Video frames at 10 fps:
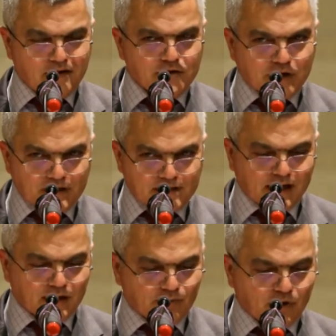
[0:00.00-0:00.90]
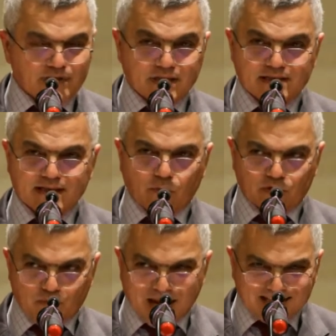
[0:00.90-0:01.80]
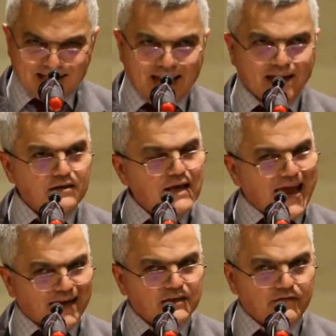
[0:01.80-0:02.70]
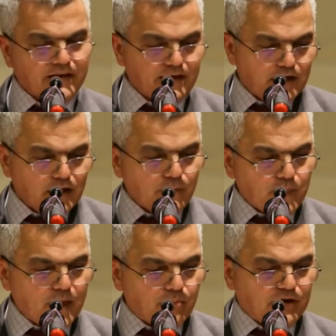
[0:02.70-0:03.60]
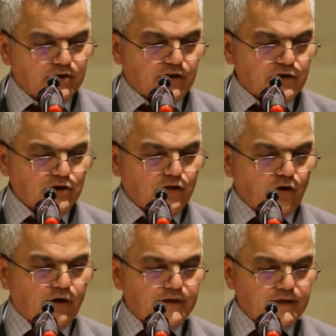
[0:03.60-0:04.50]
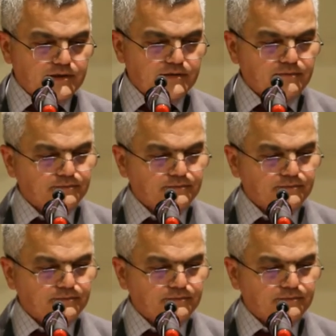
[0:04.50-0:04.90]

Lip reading: genocidal process that was maintained actively by Turkish authorities.